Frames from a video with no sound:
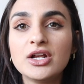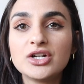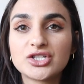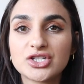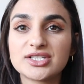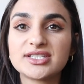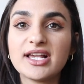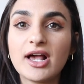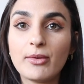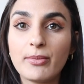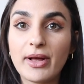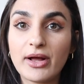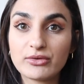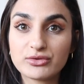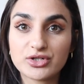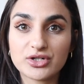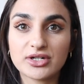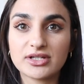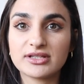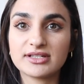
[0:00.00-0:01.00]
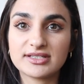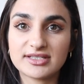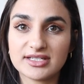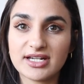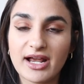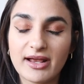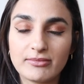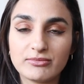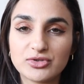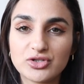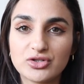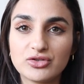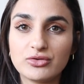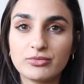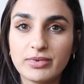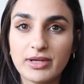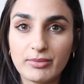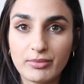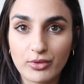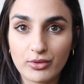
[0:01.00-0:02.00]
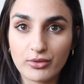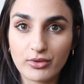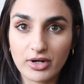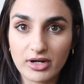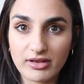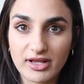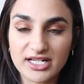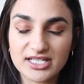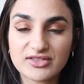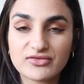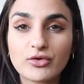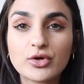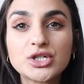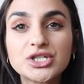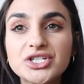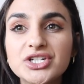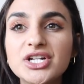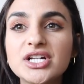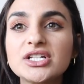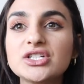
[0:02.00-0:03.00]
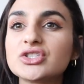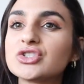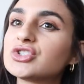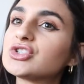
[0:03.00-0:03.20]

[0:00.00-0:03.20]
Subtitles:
just help out during this time to people who are less fortunate.